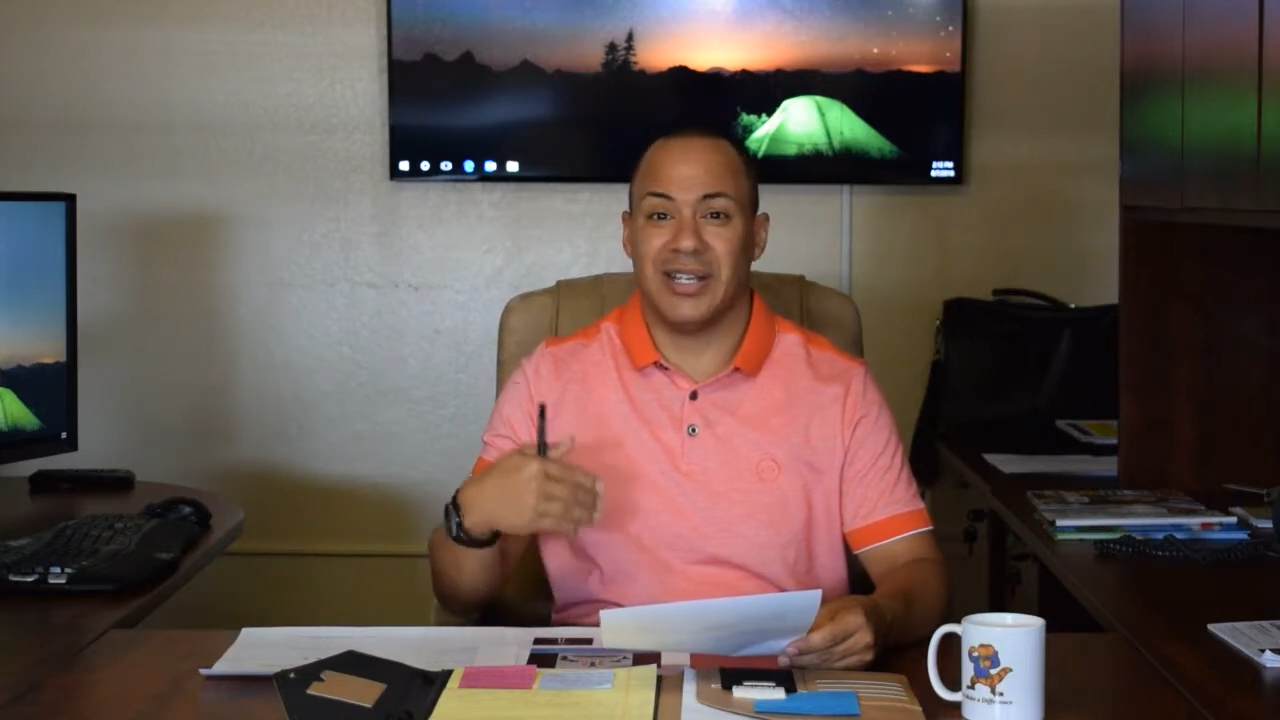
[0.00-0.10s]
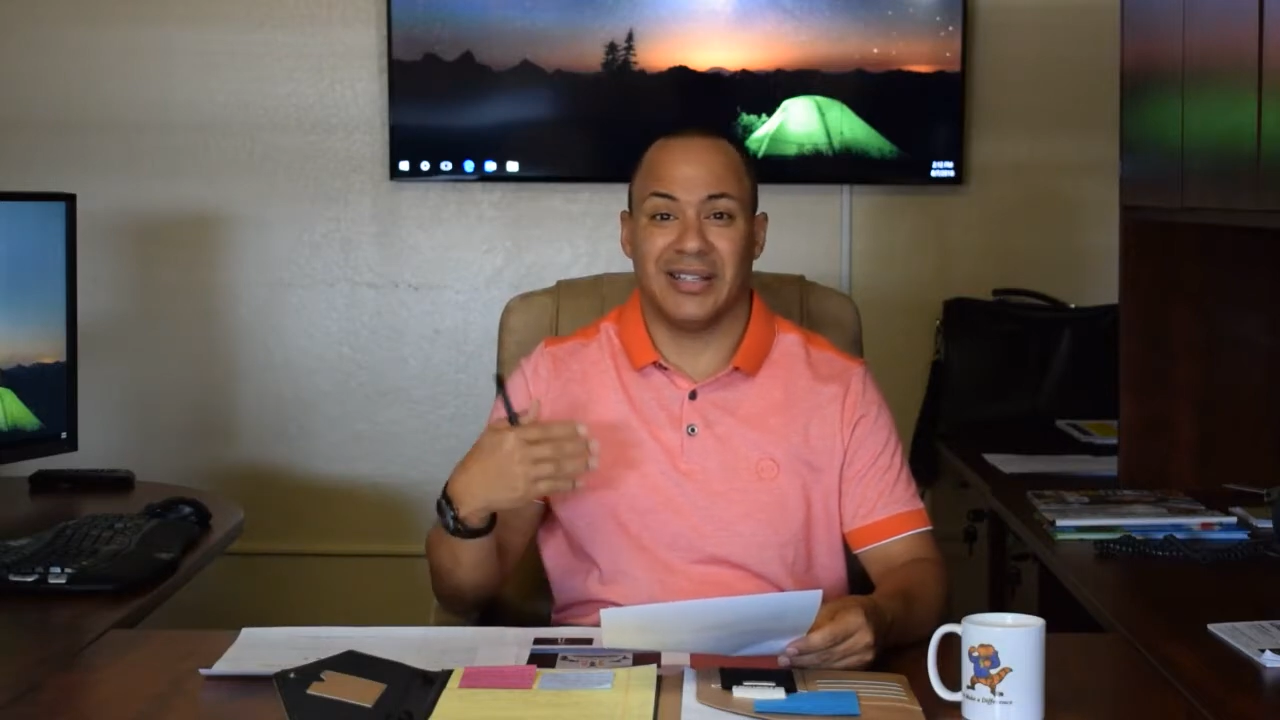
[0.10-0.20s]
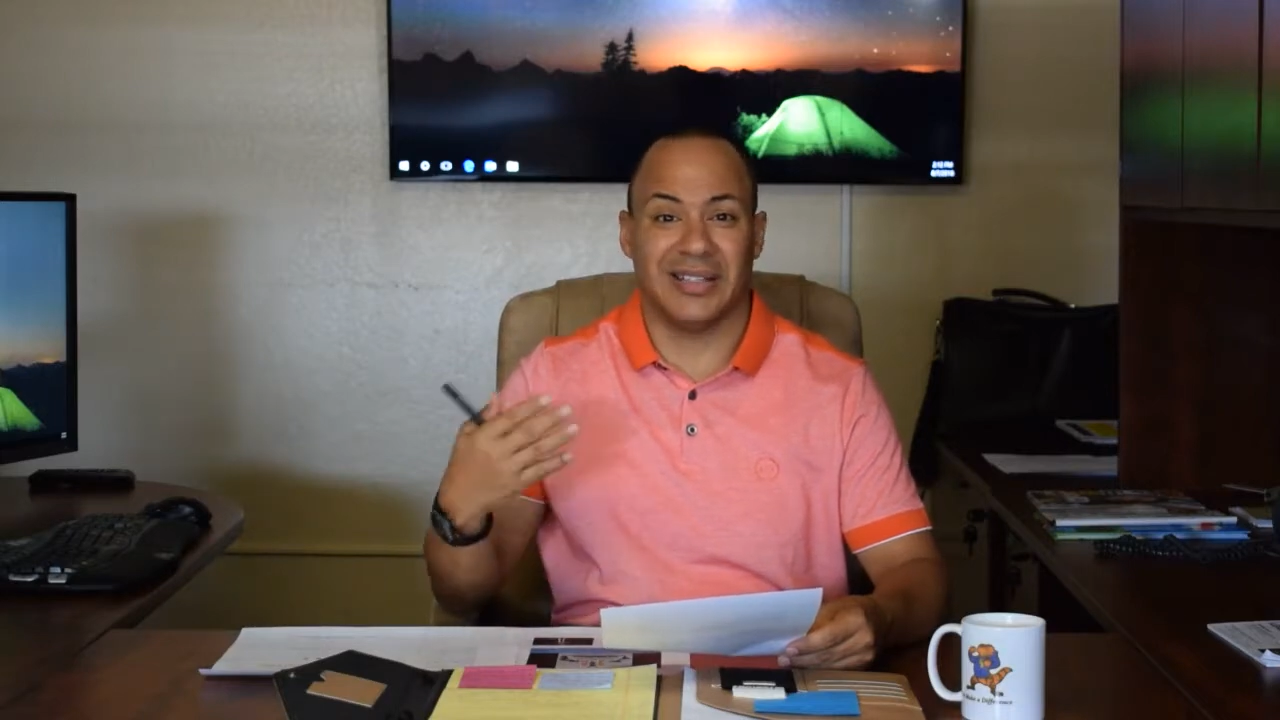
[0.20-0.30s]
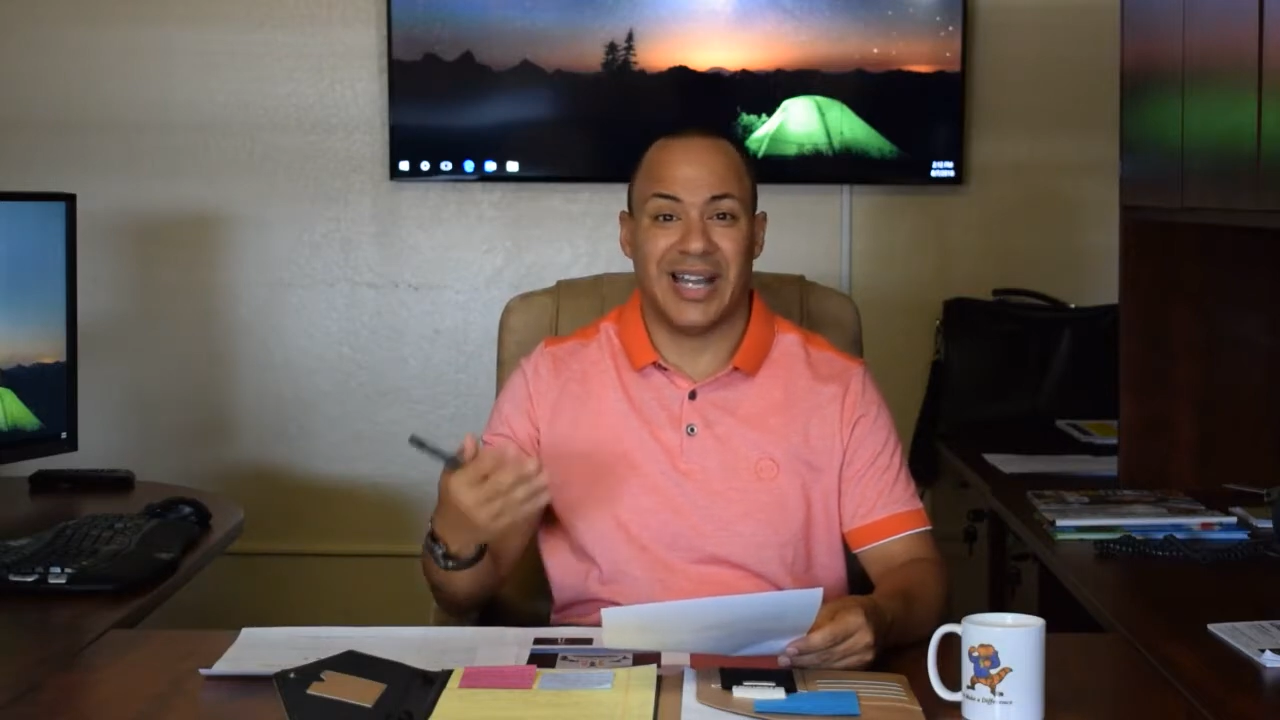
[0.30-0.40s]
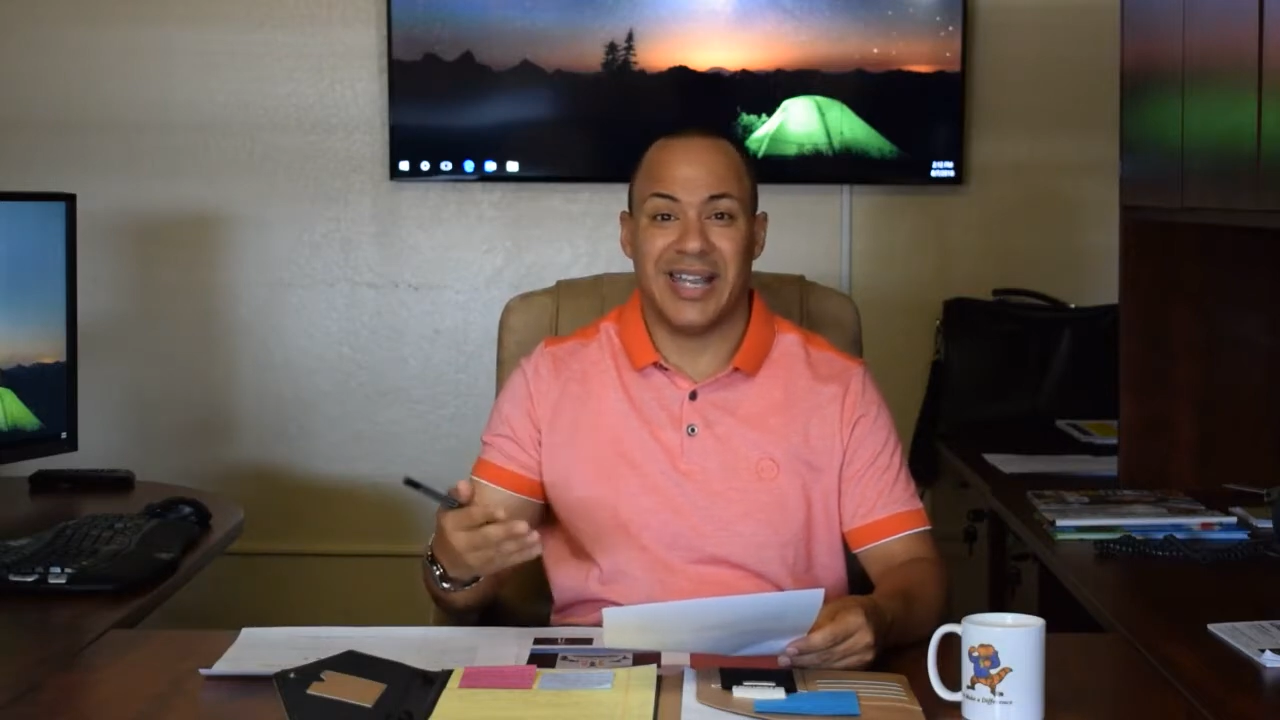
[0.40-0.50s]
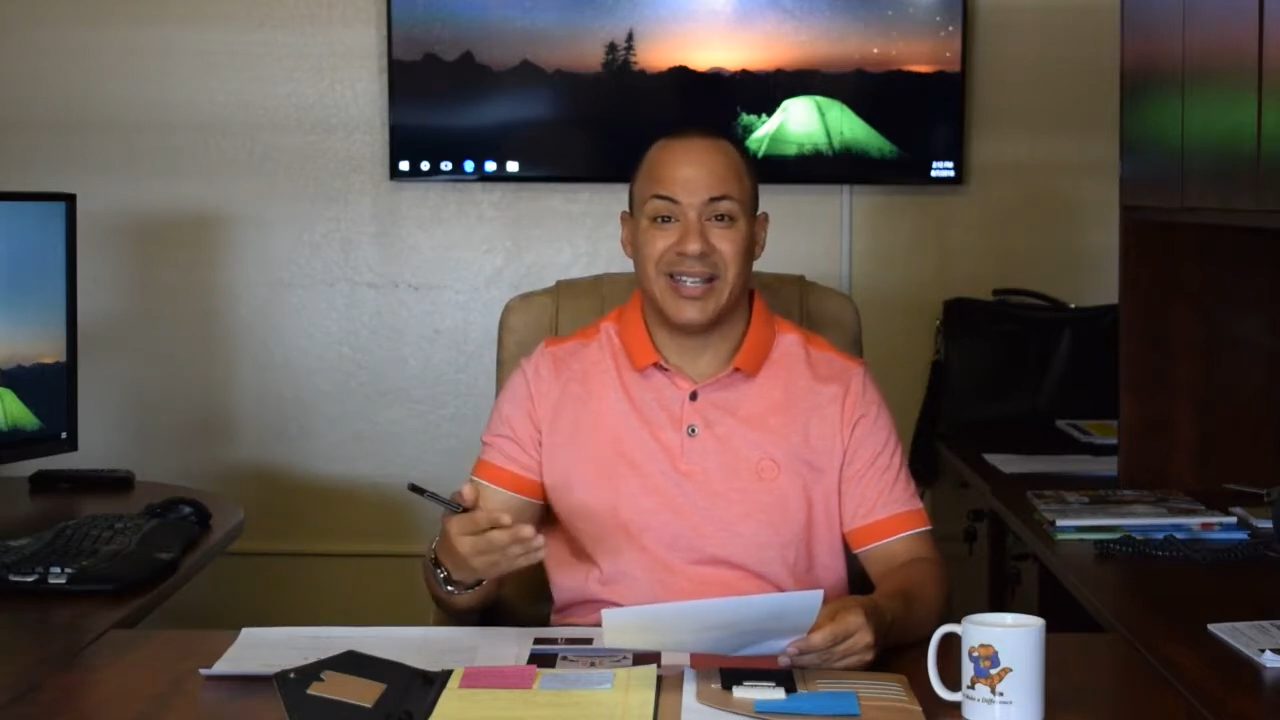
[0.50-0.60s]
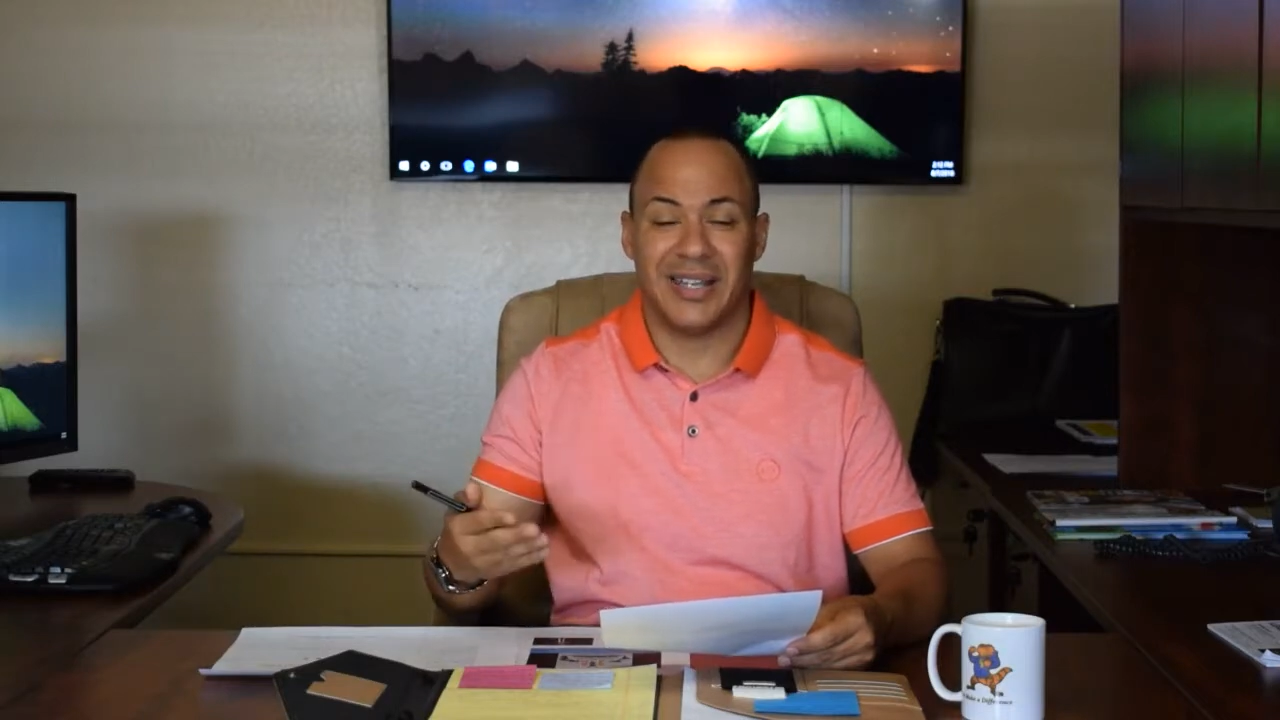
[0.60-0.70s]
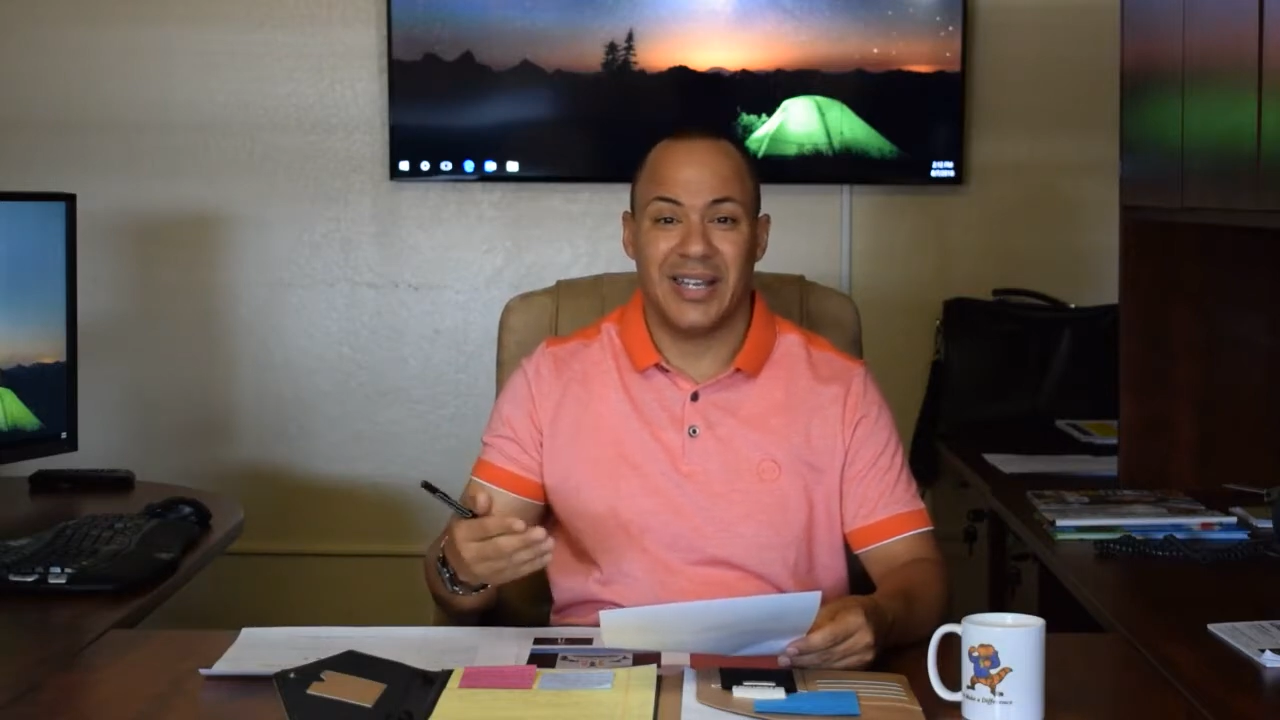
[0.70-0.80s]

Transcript: and the like,